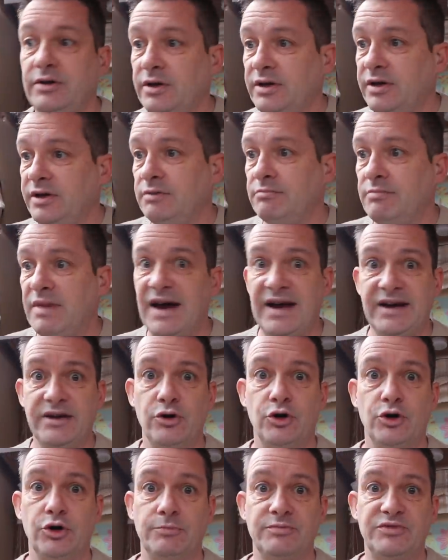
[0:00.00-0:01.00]
in my
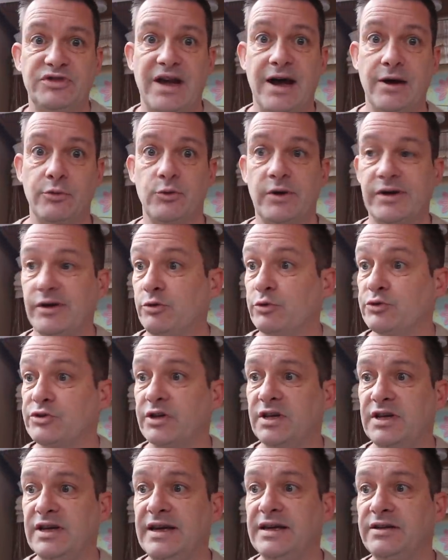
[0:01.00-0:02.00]
hometown when I was a
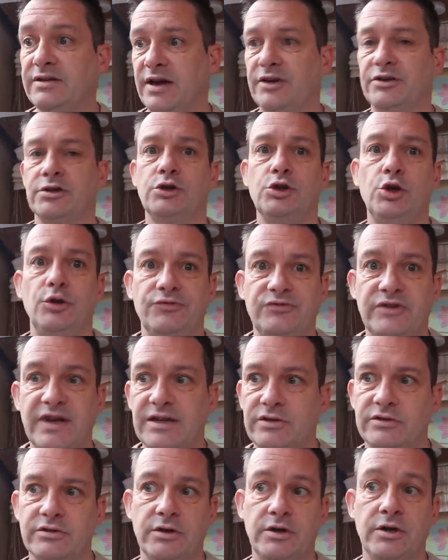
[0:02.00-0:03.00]
kid and loved
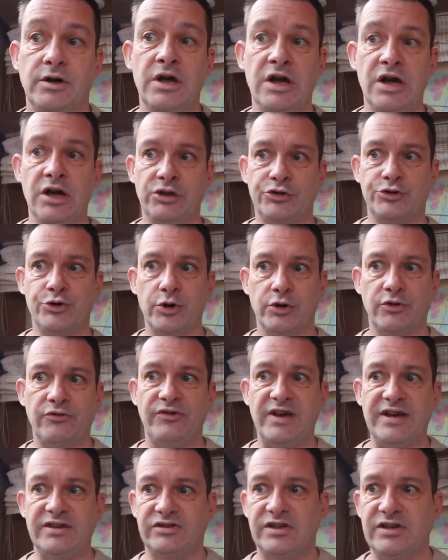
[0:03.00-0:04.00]
it. So Truck
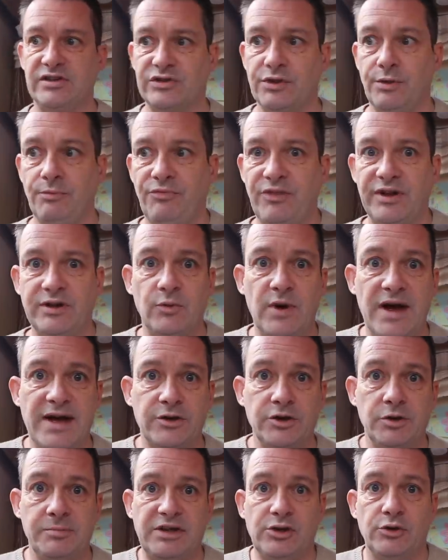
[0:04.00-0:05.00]
Fest is something we're
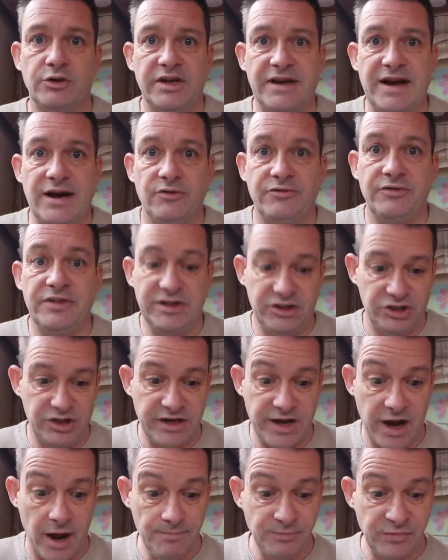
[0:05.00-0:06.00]
going to be looking out for this
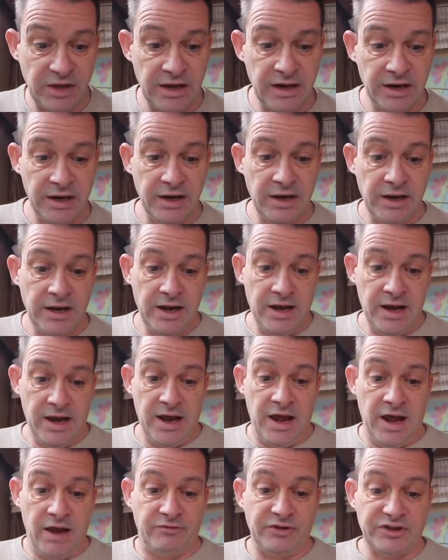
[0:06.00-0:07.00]
year.
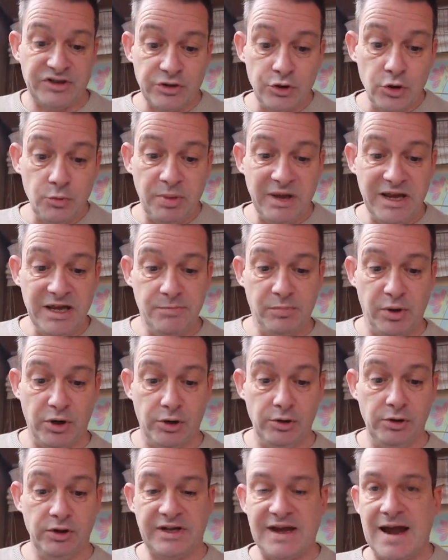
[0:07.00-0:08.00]
For two
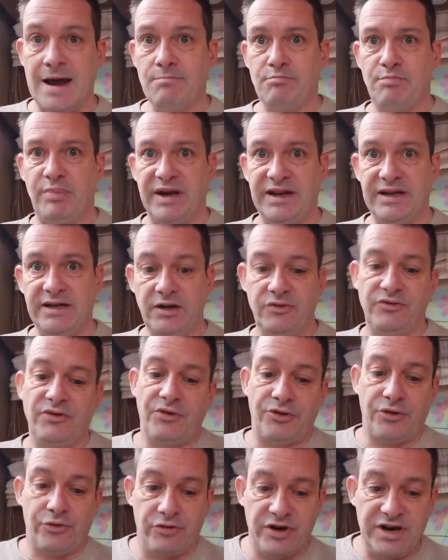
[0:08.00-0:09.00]
people, camping for
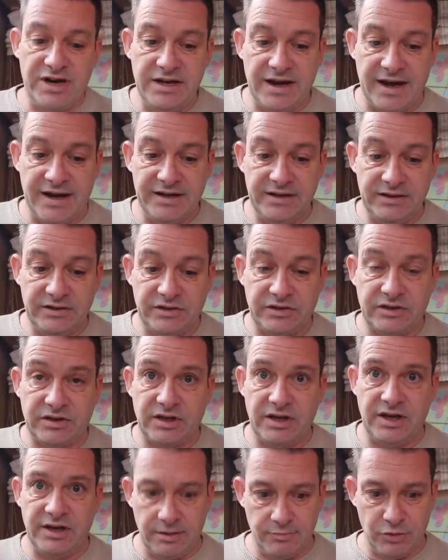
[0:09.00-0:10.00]
three nights
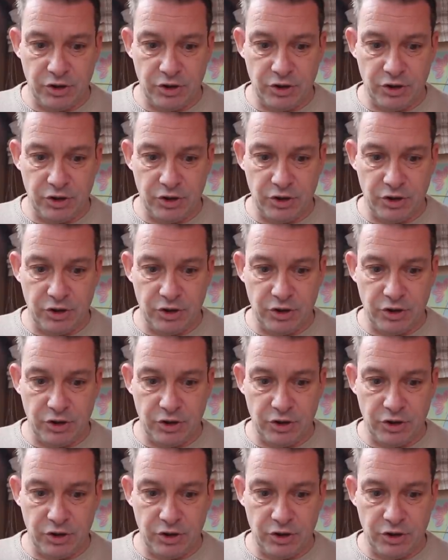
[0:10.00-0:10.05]
in a